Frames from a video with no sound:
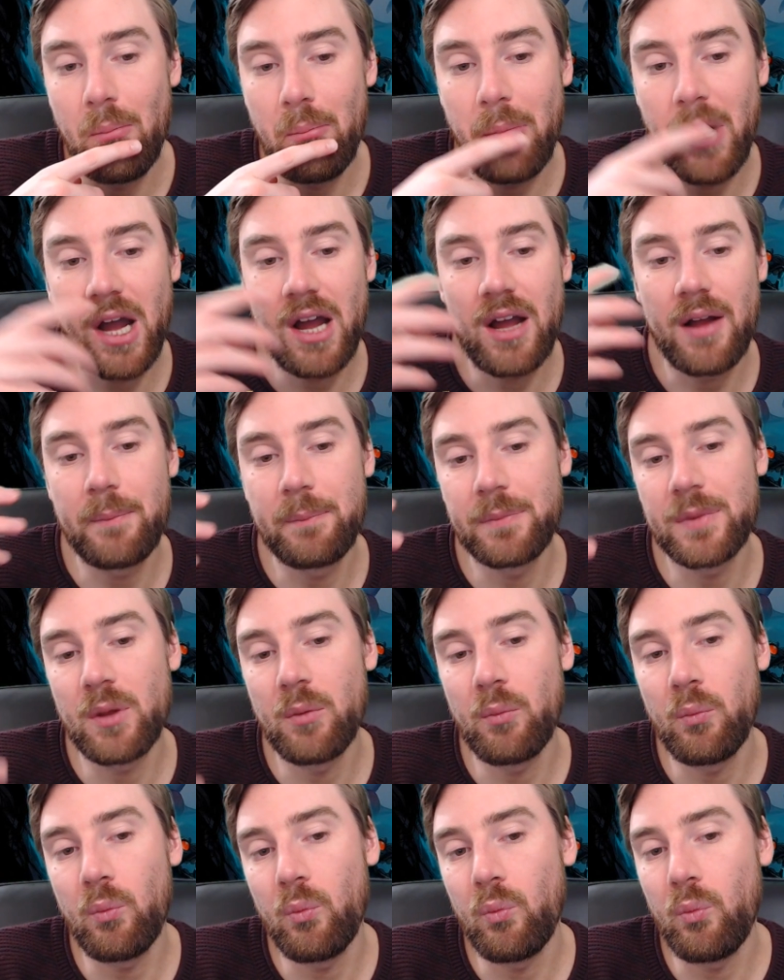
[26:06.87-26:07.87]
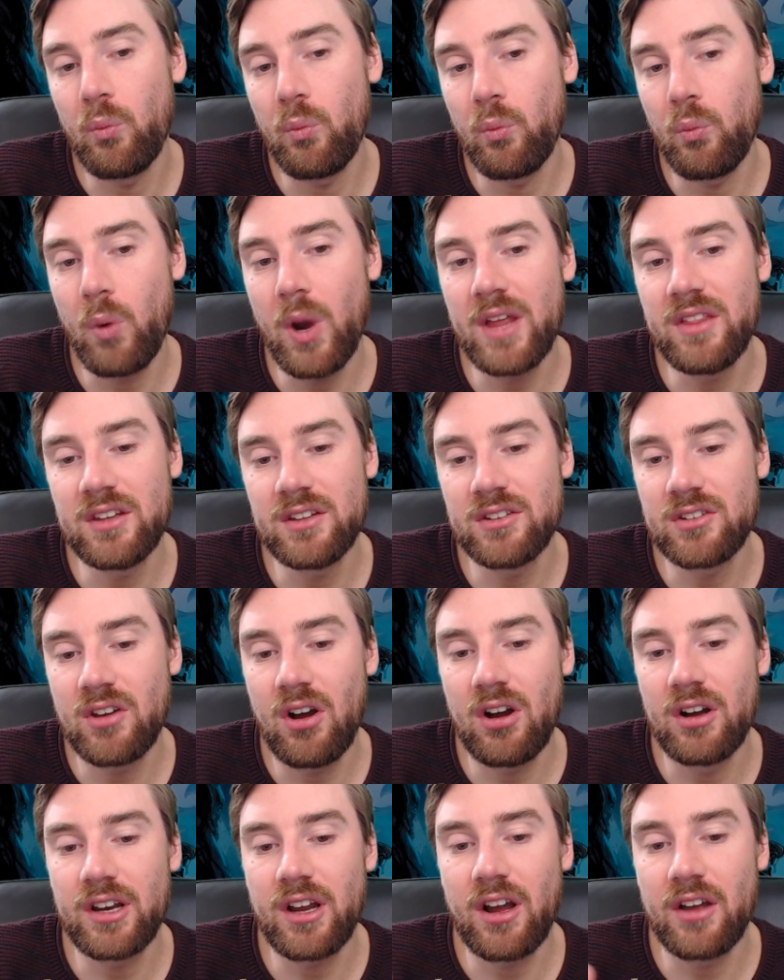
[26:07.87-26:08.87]
But where this
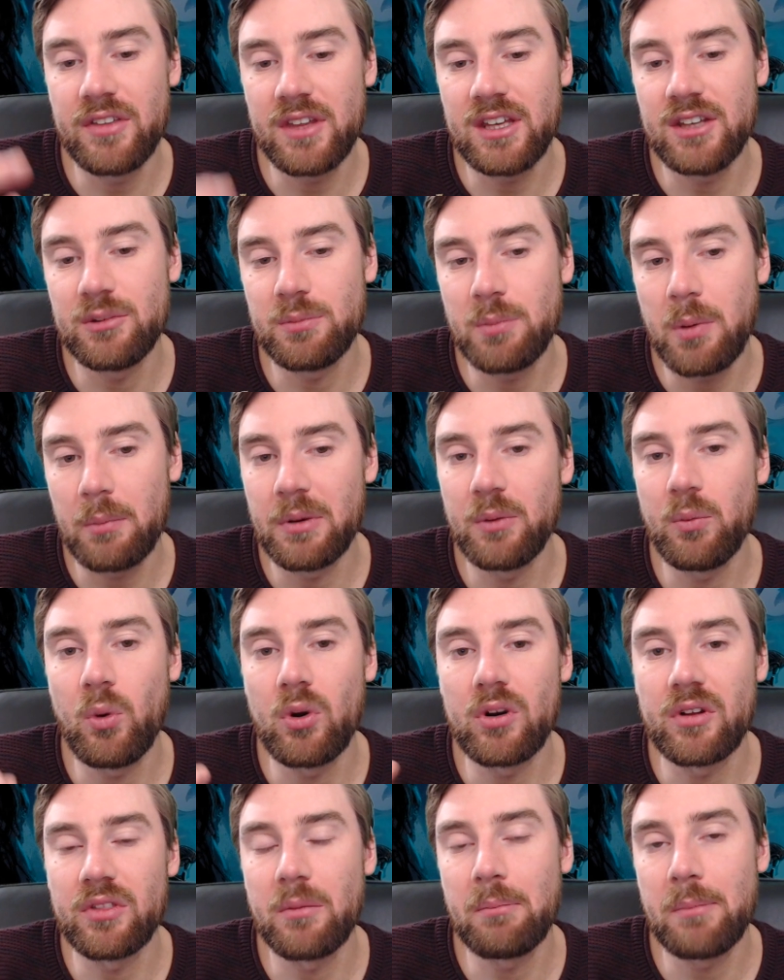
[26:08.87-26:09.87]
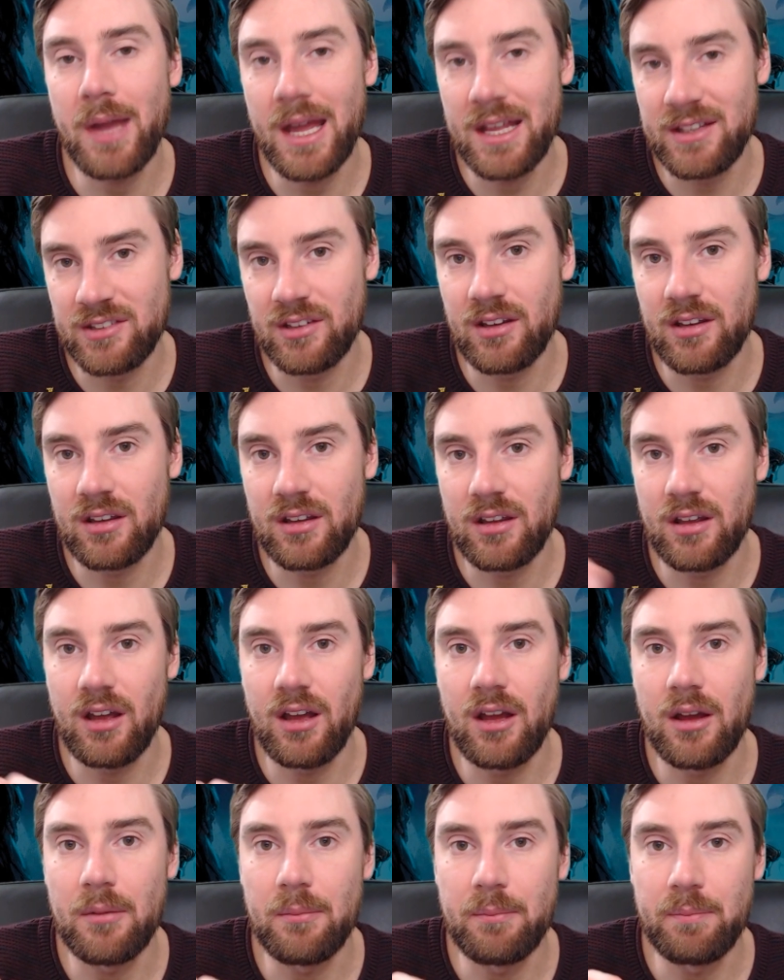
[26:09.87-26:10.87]
card I think is probably one of the better
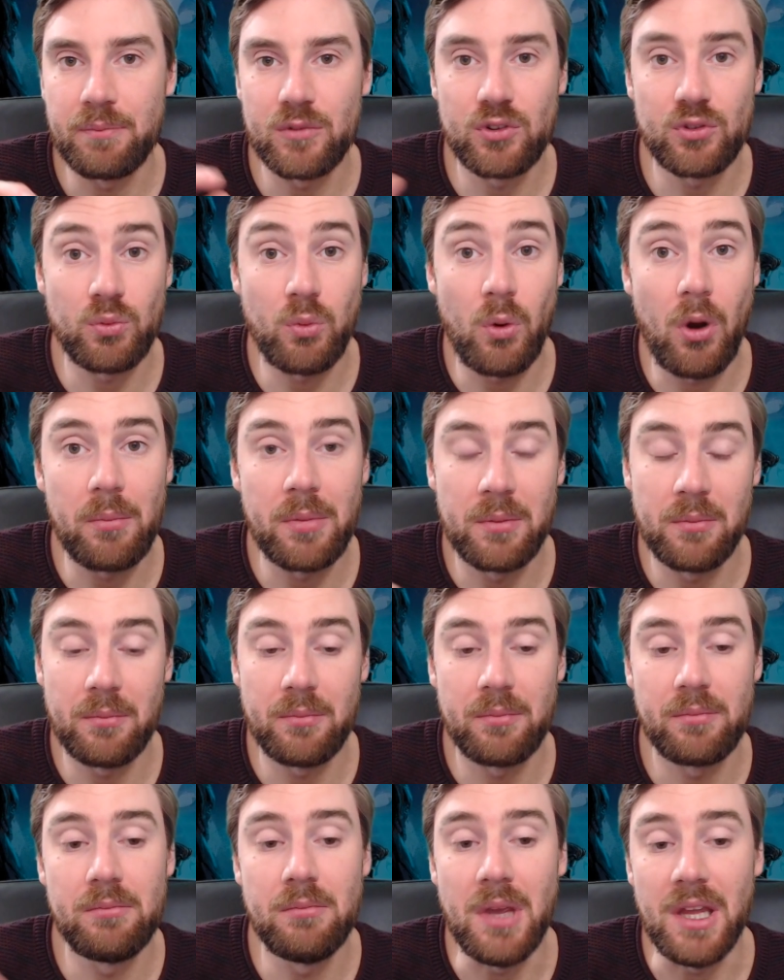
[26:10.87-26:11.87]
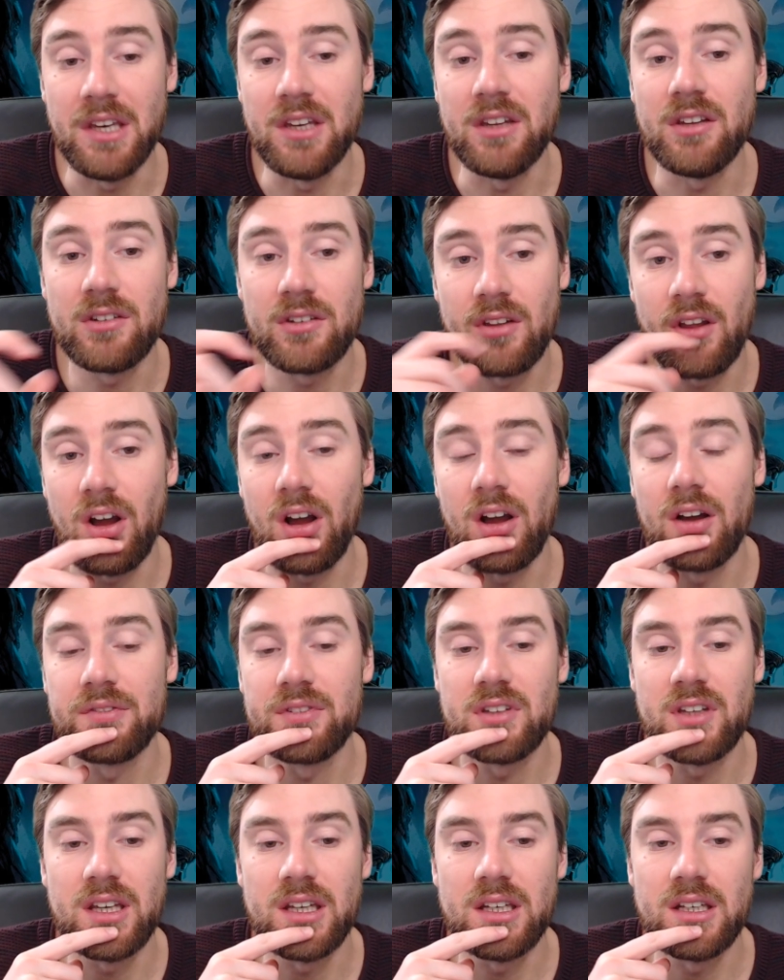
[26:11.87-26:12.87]
swap minions that I've
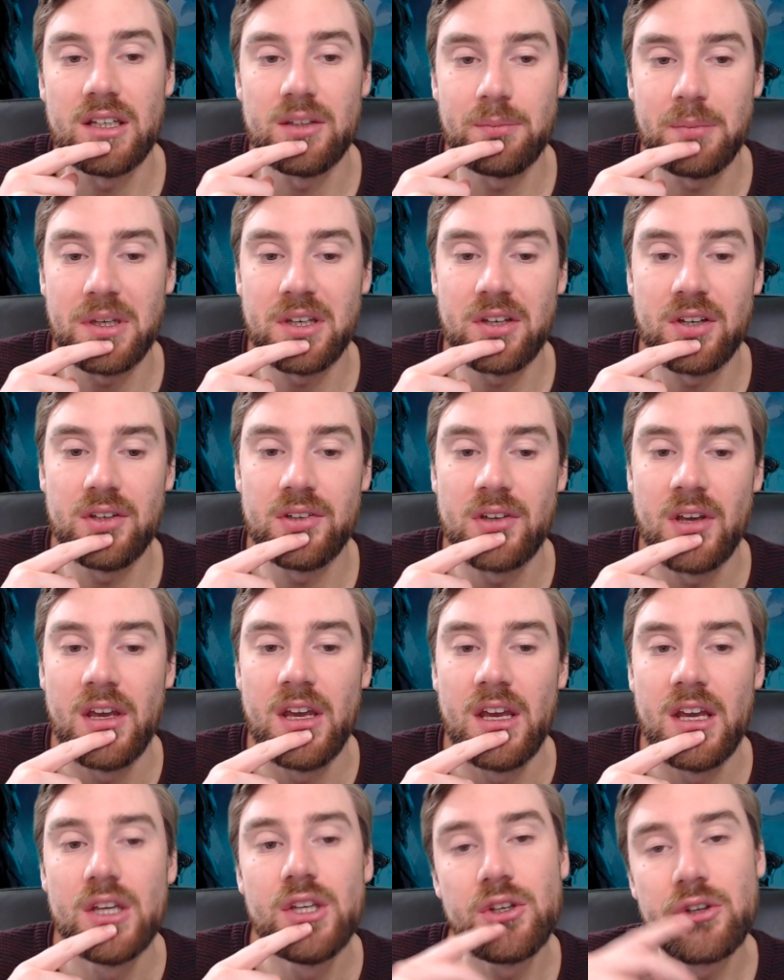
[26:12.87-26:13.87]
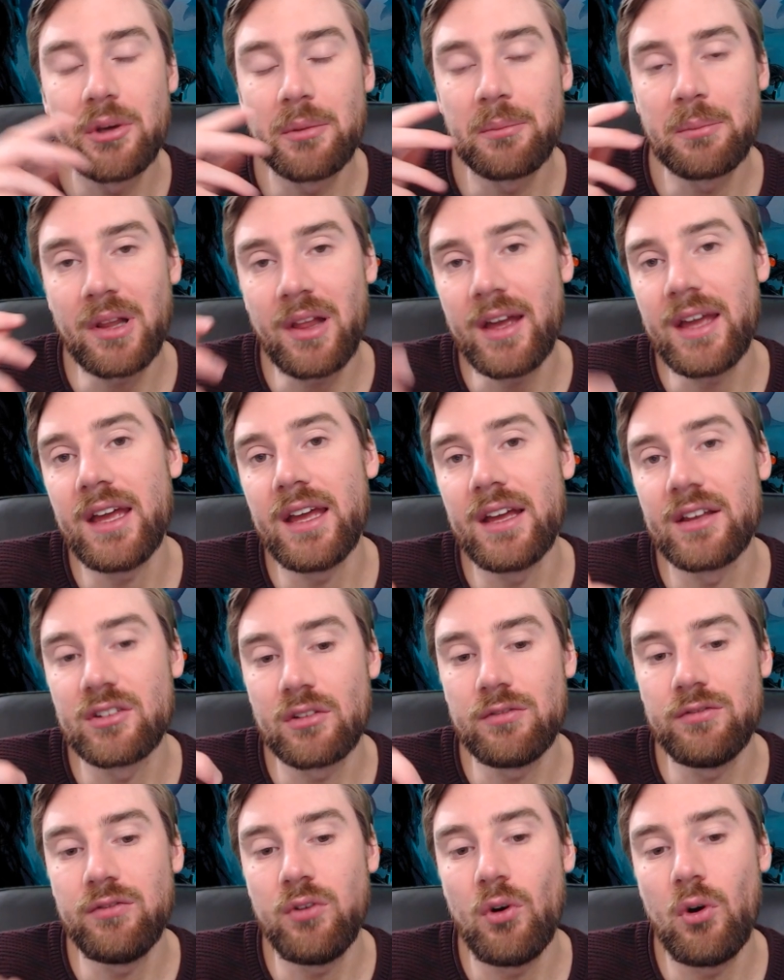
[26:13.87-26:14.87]
seen is because you can play it as
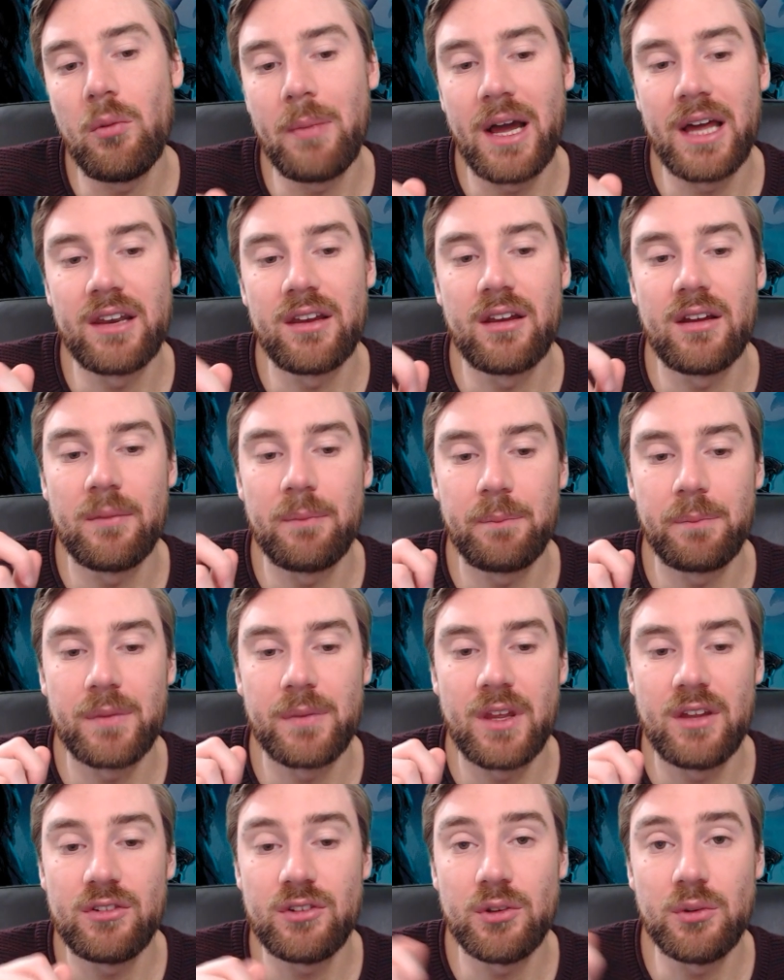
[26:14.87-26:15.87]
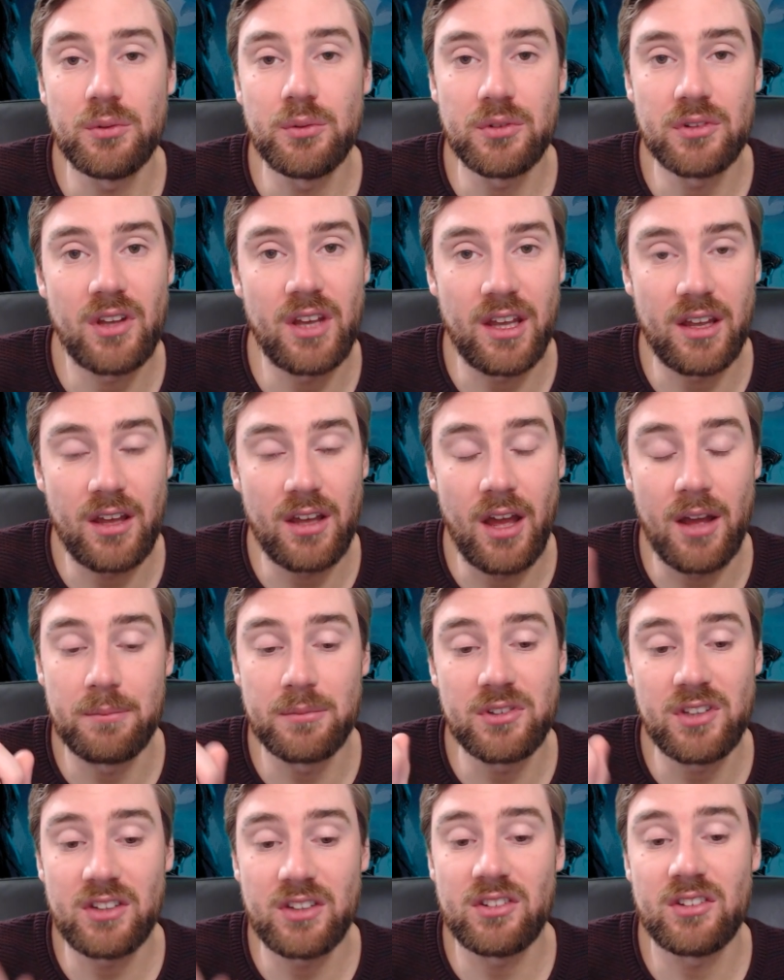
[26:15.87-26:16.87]
a 4 mana
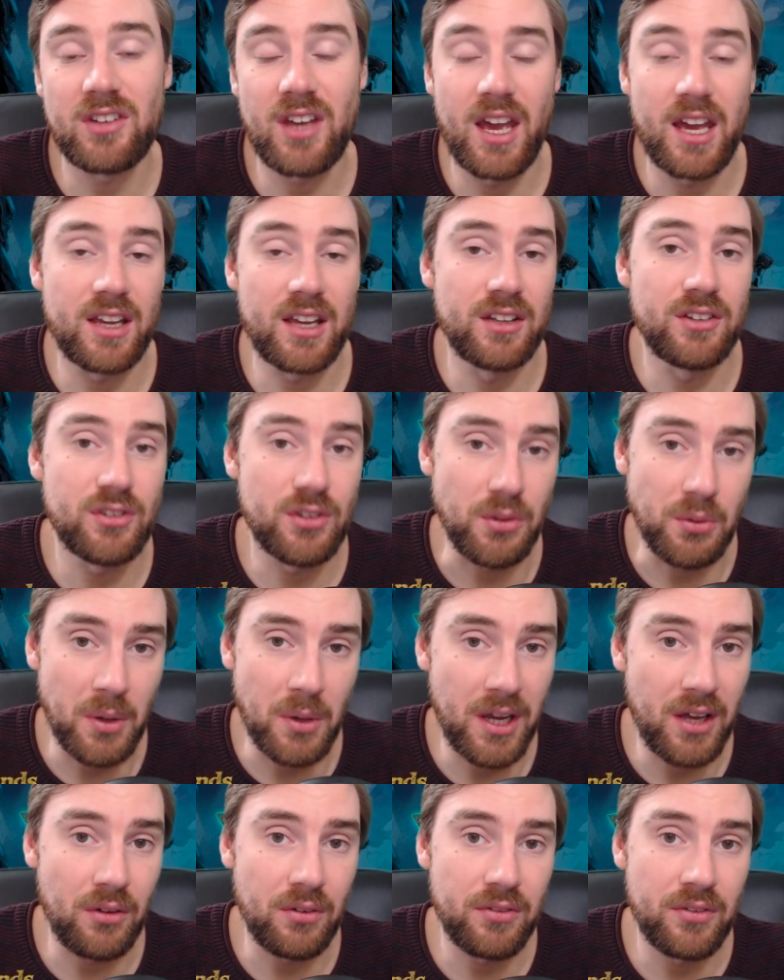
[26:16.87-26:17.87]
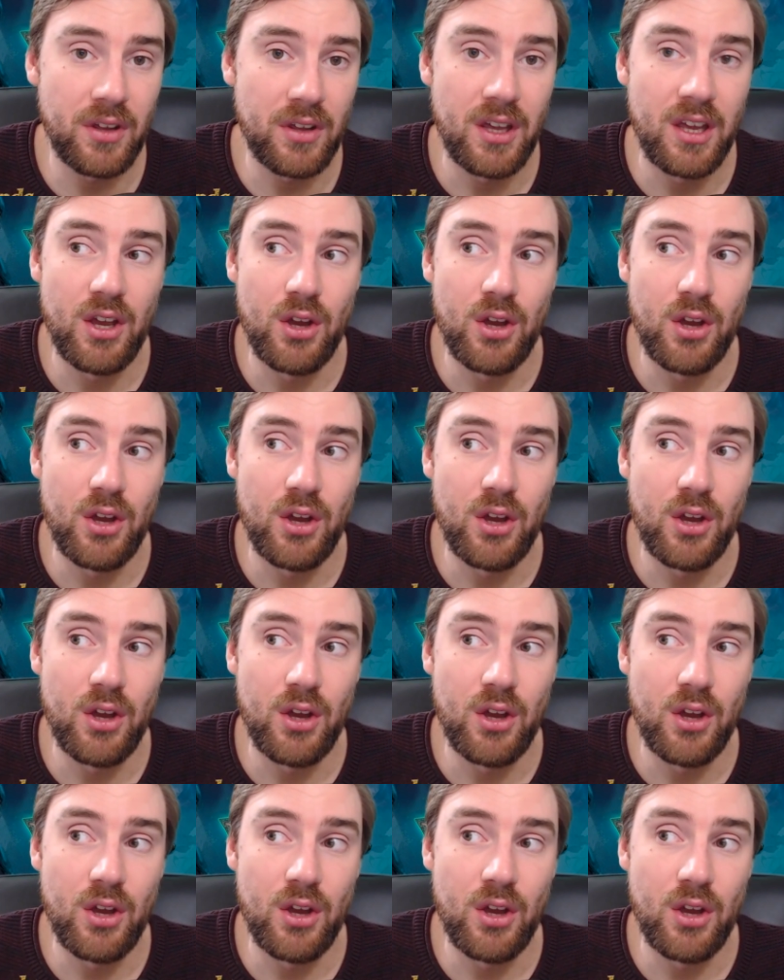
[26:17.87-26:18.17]
6 attack and 2 health,